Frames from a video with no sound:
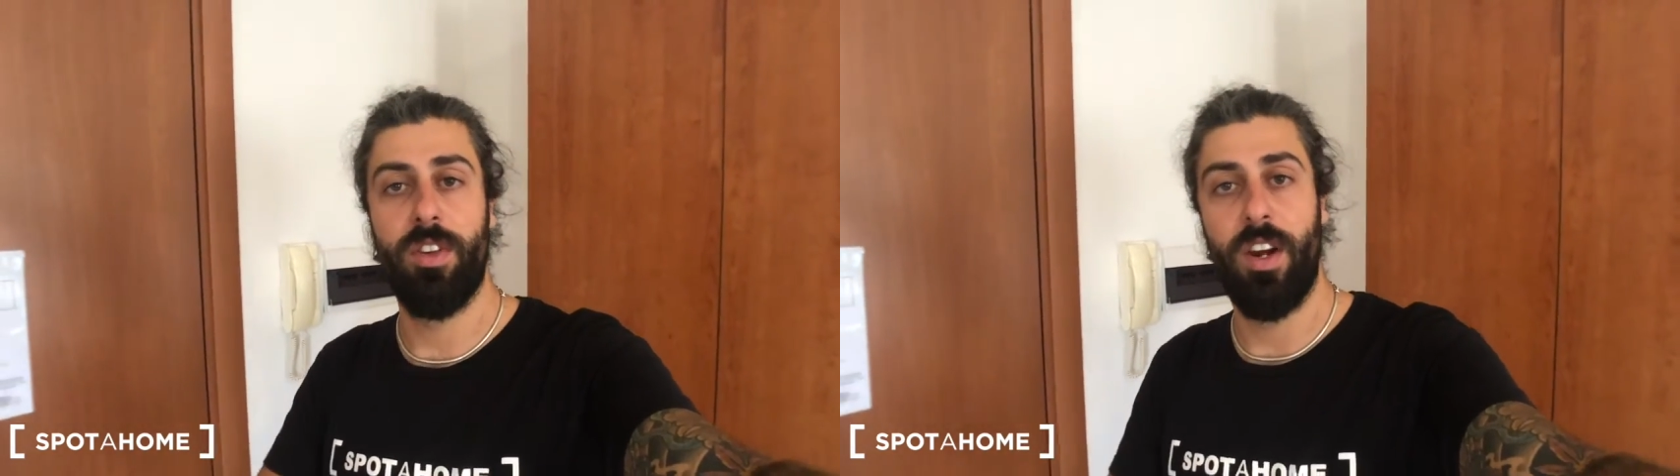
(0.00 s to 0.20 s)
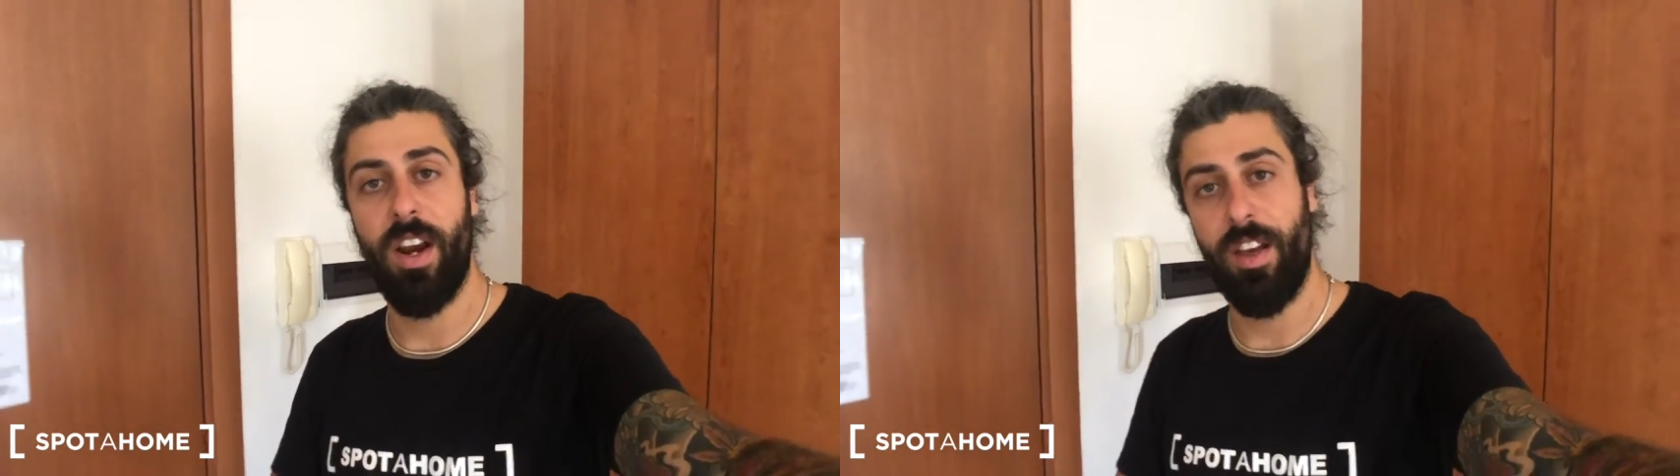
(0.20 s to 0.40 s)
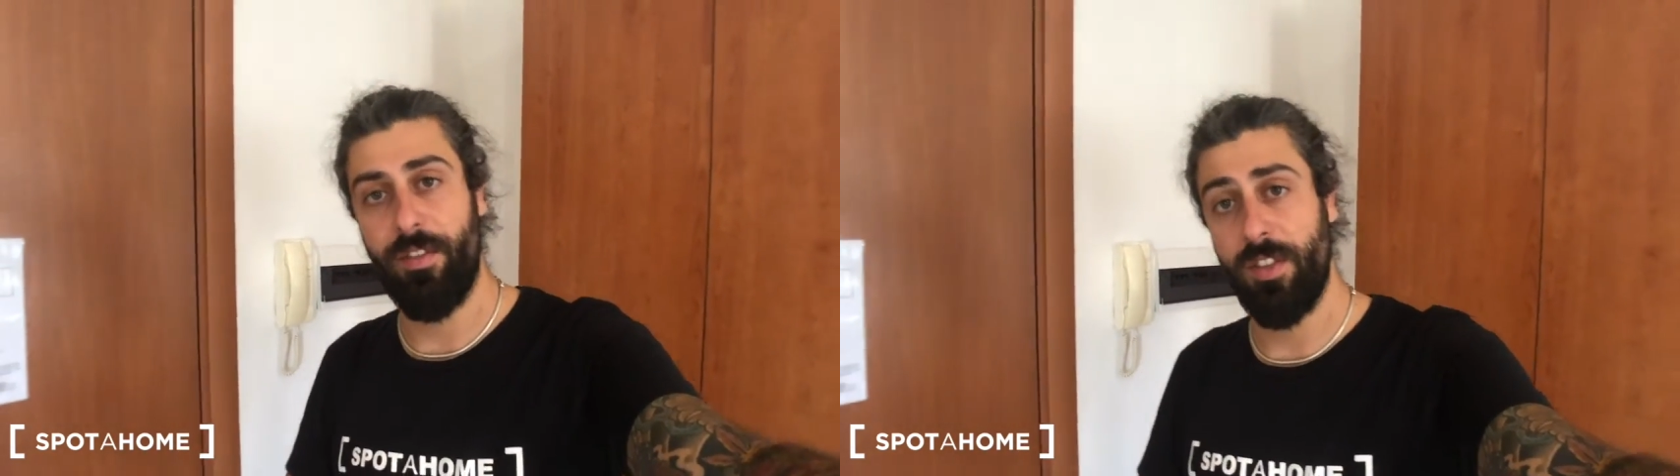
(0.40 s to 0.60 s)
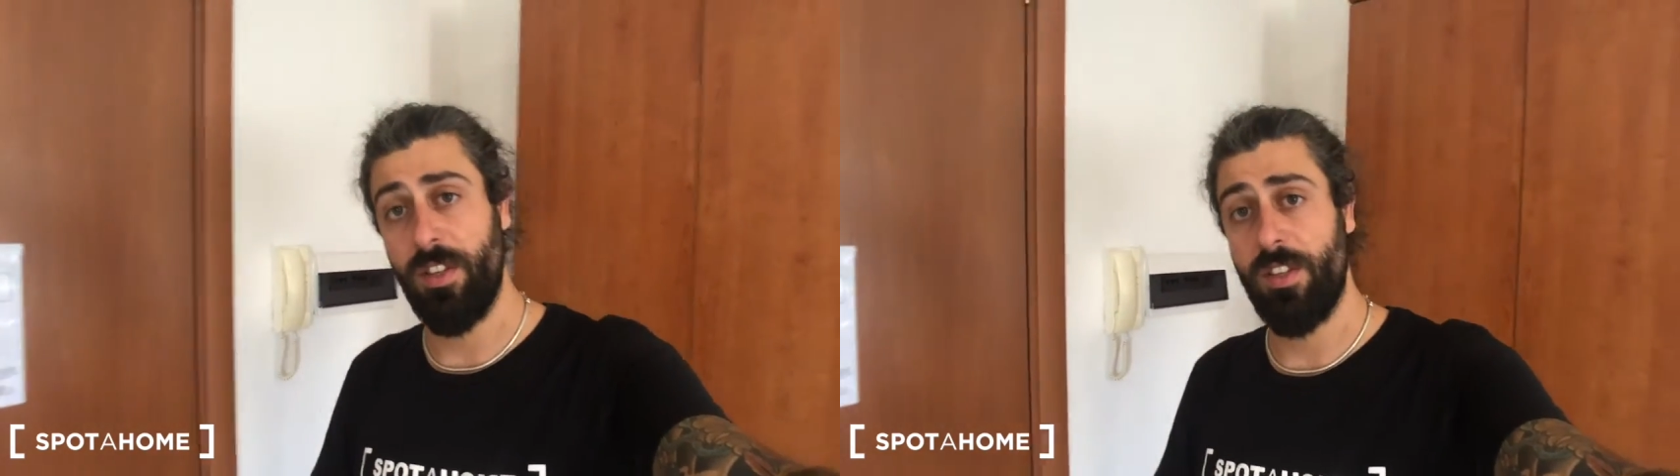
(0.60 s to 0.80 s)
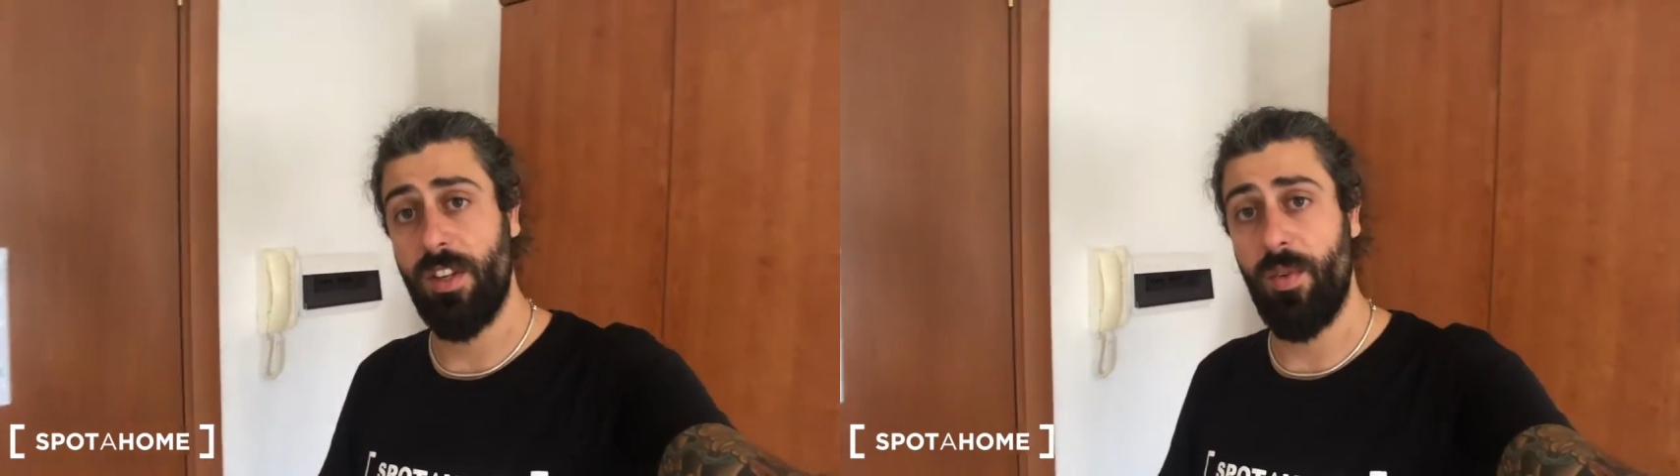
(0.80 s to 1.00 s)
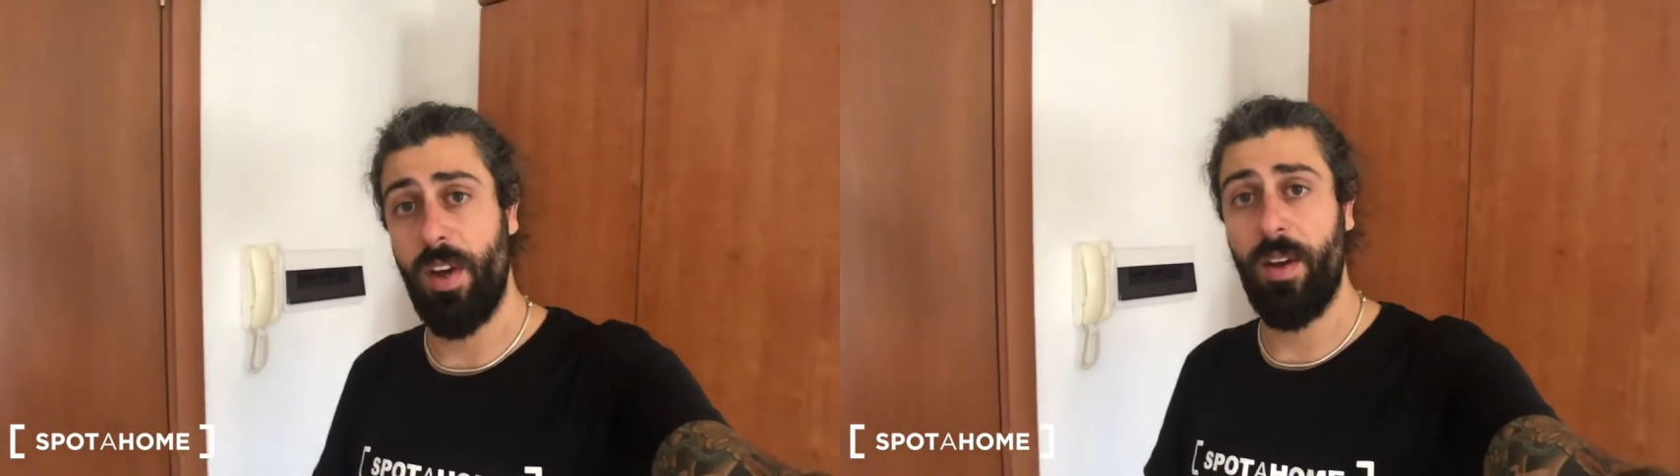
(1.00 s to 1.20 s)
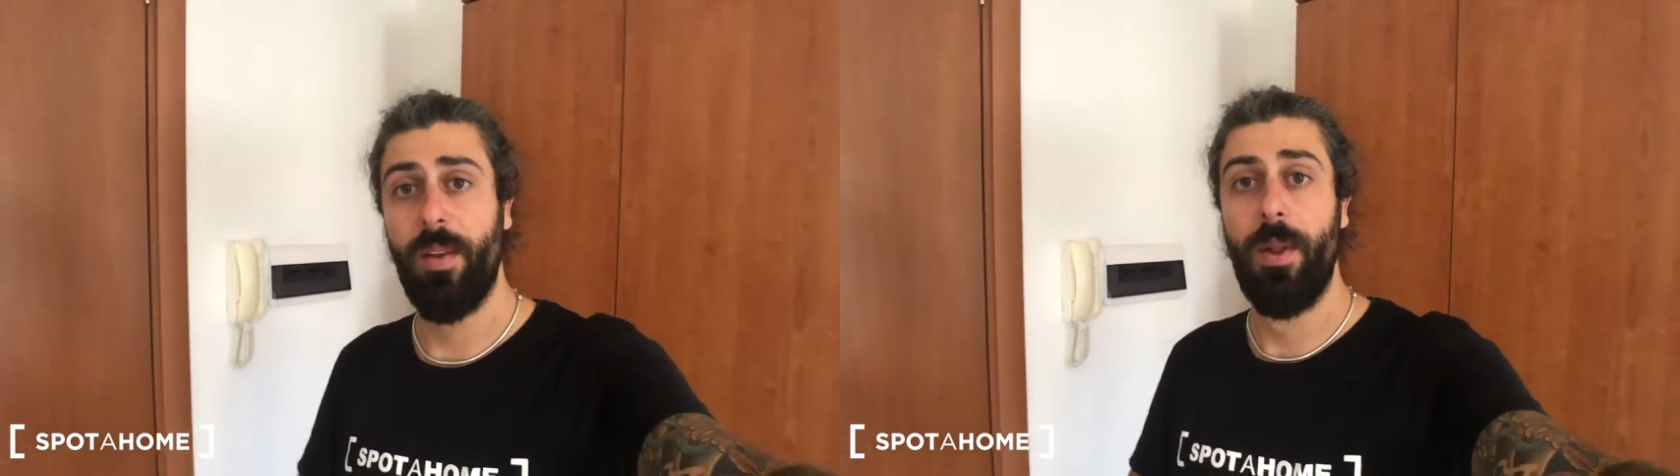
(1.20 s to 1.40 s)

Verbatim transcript: daily life in this area.